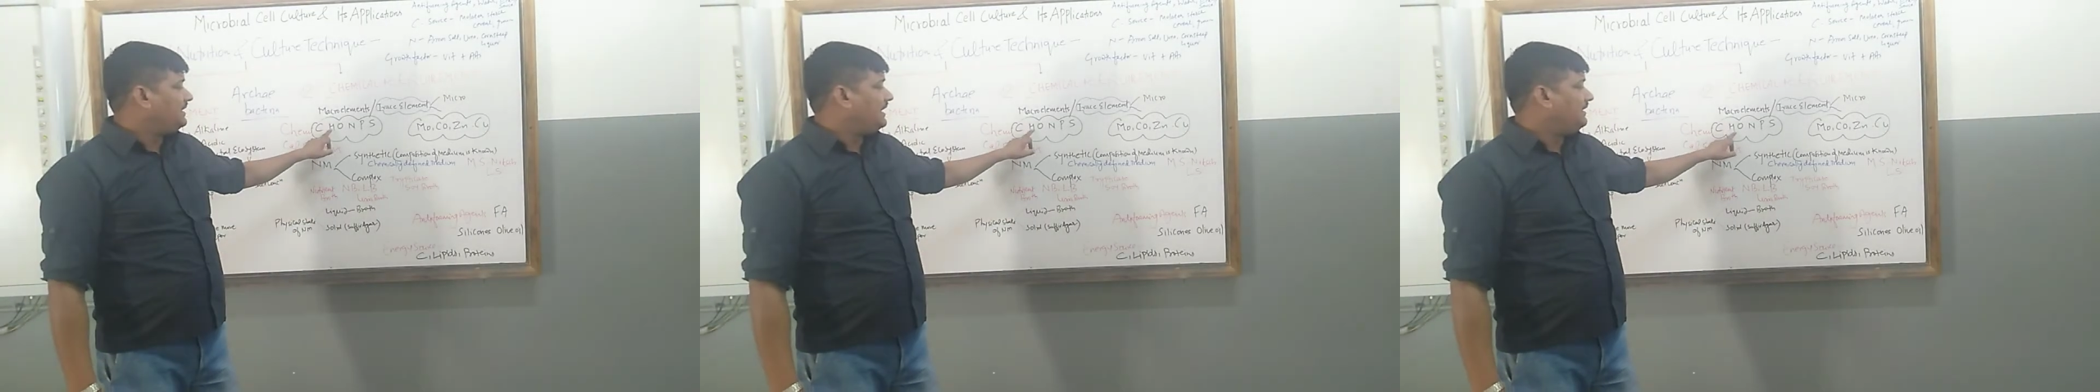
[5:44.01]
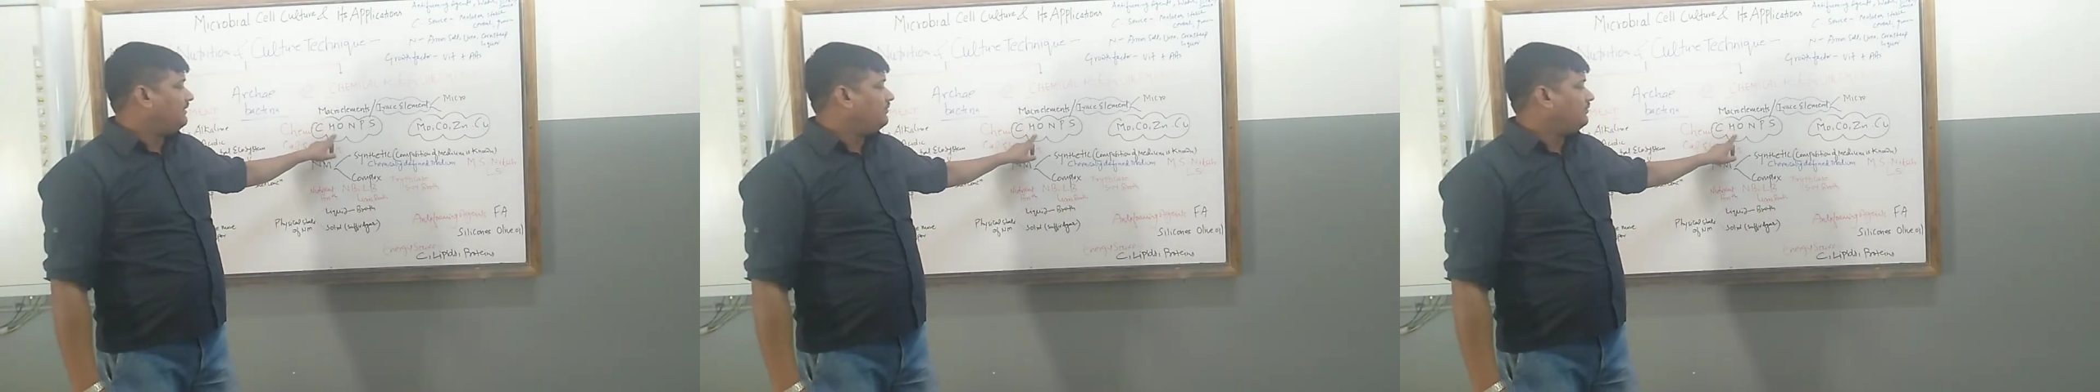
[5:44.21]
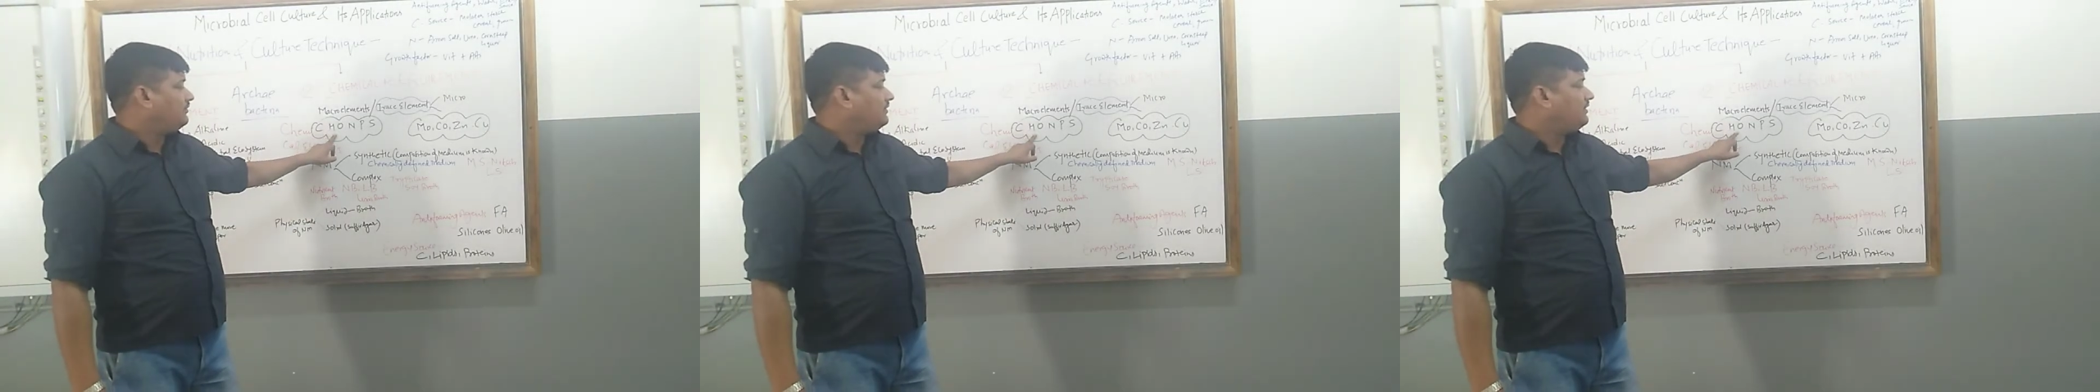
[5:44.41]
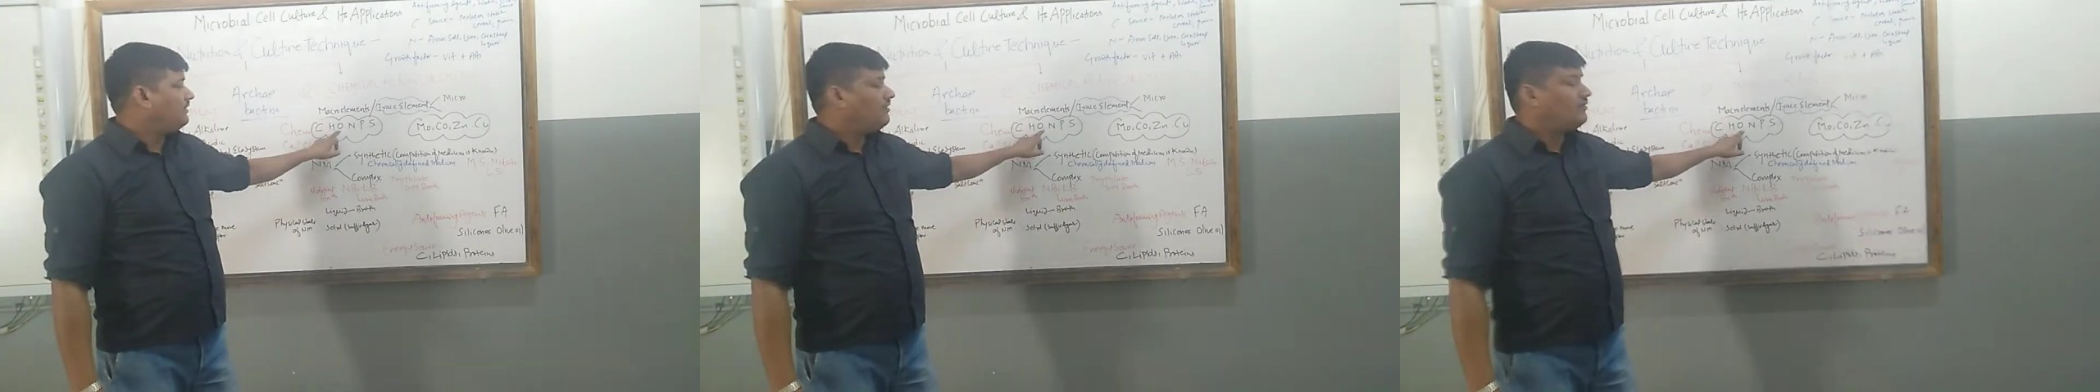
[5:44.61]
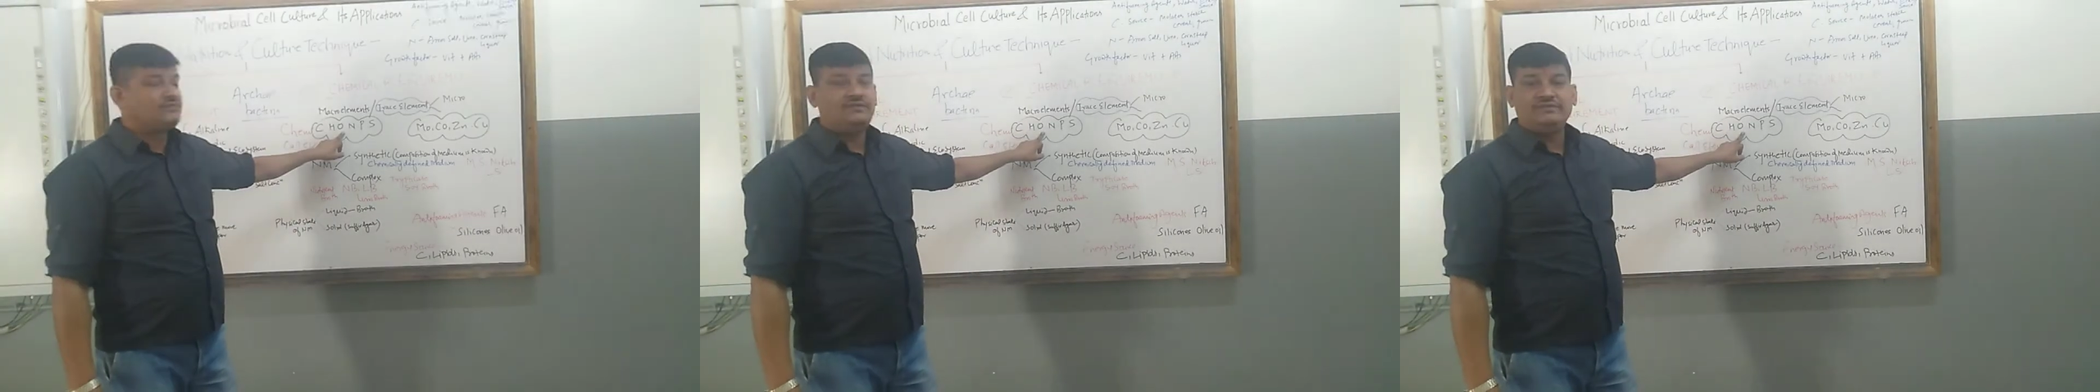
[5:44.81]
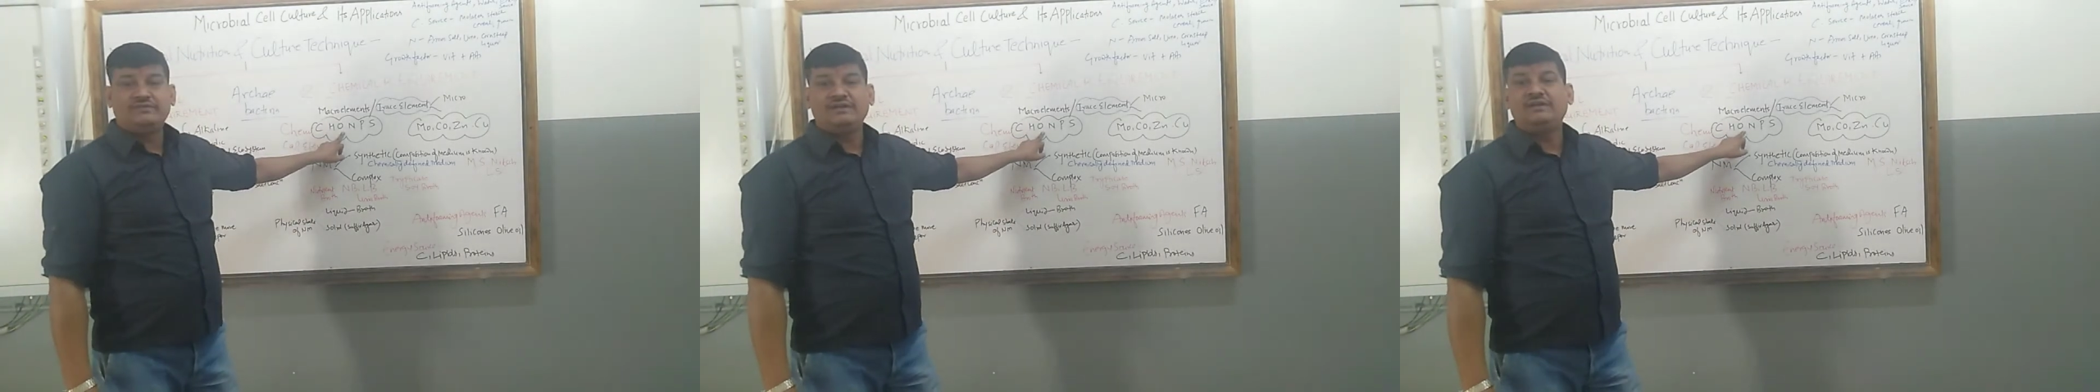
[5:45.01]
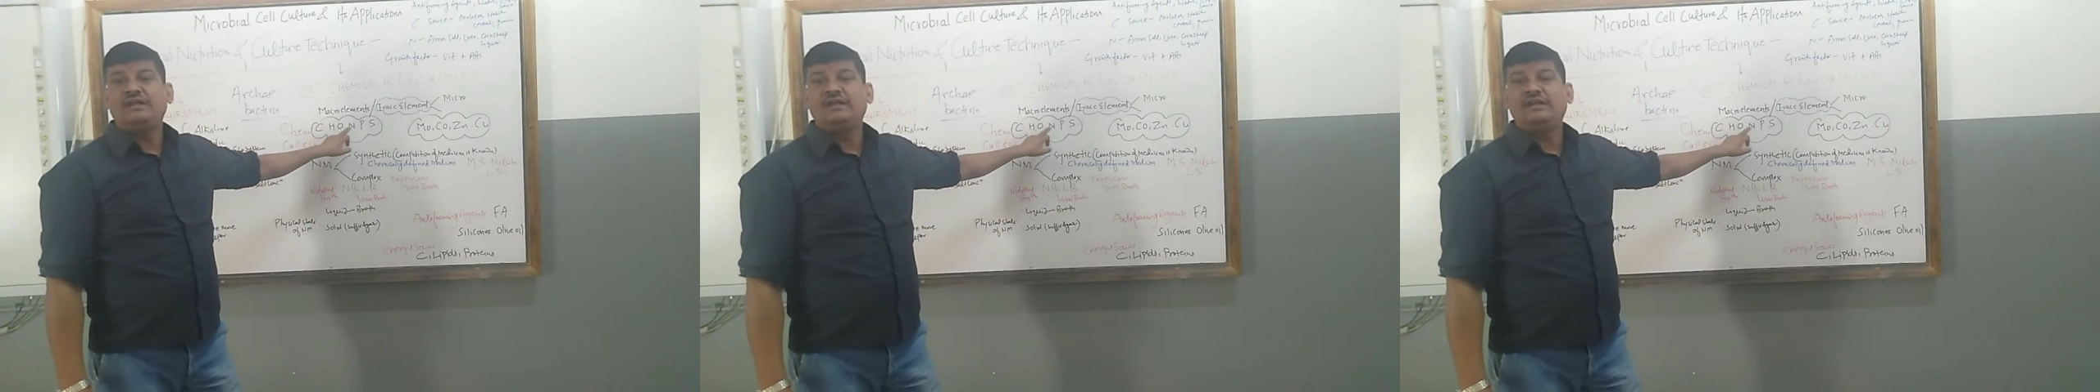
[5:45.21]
hydrogen, oxygen,